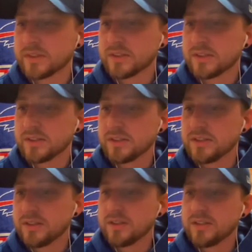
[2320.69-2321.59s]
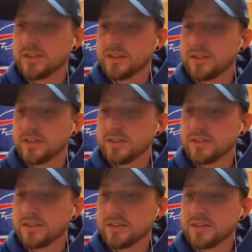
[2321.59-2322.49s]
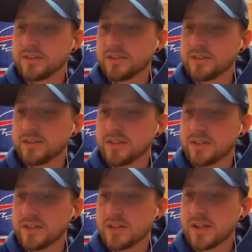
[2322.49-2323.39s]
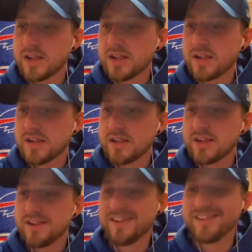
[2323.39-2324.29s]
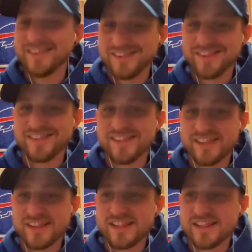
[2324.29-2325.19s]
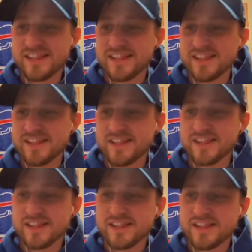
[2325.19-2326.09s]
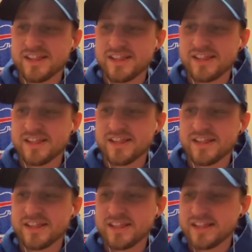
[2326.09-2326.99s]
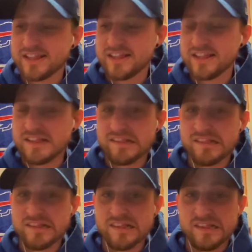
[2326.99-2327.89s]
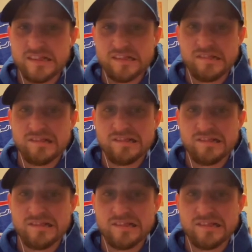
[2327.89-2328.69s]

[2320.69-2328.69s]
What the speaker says: No words are spoken by the person on screen.